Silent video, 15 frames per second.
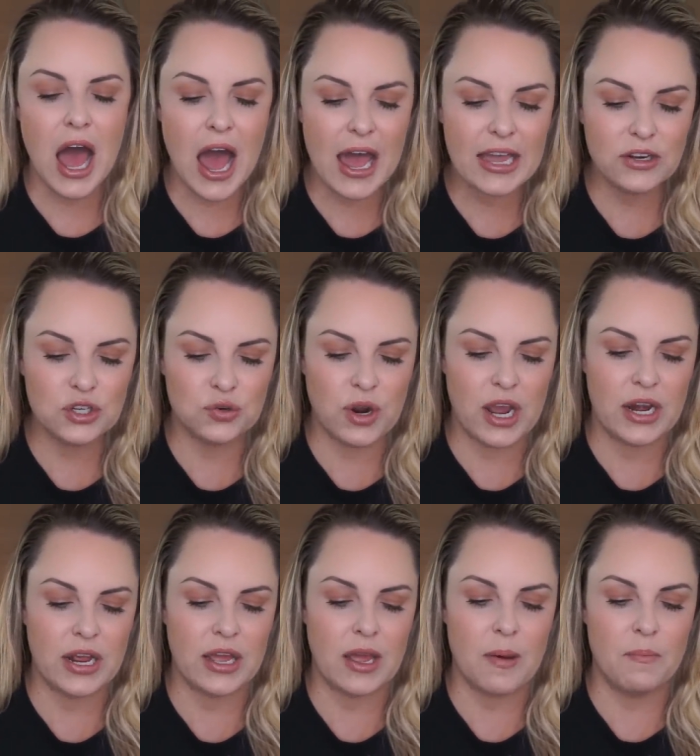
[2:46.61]

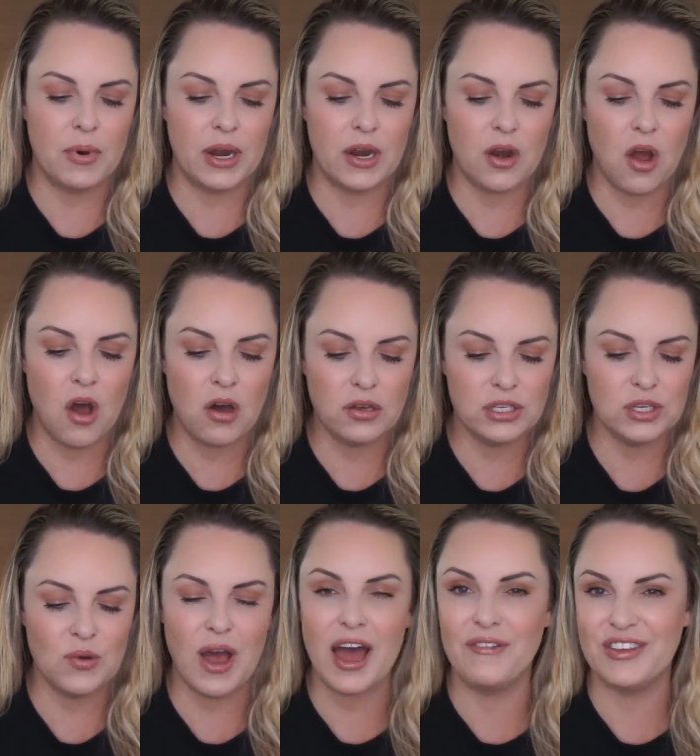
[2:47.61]
hydrating, but it
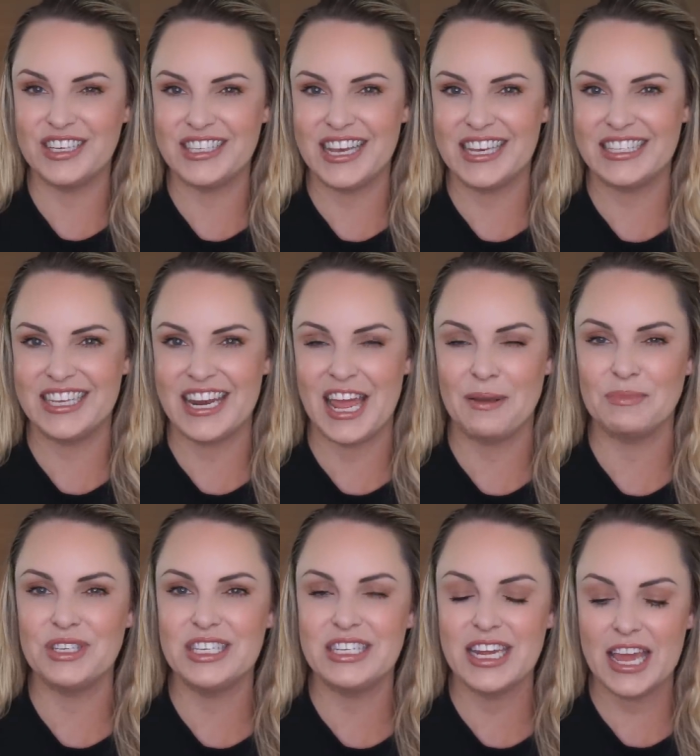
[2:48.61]
also obviously, as the name
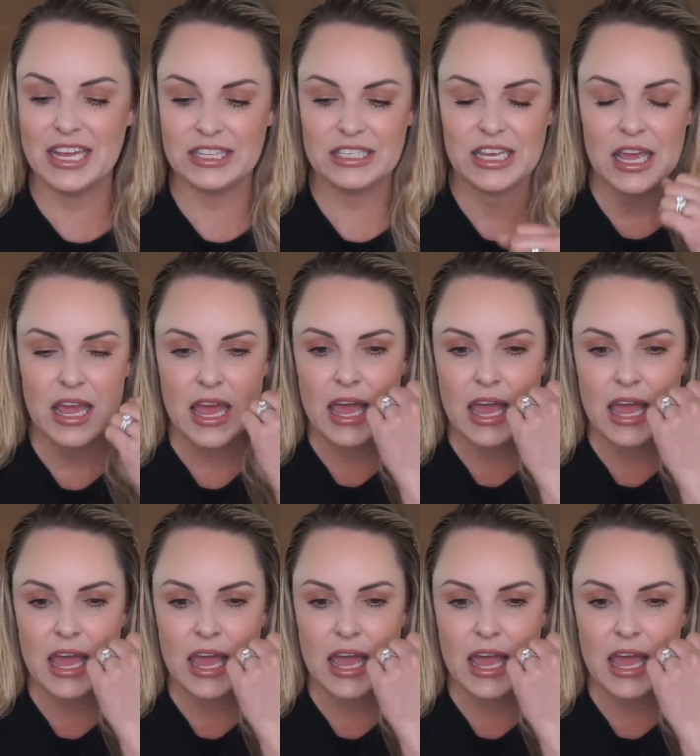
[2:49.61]
states,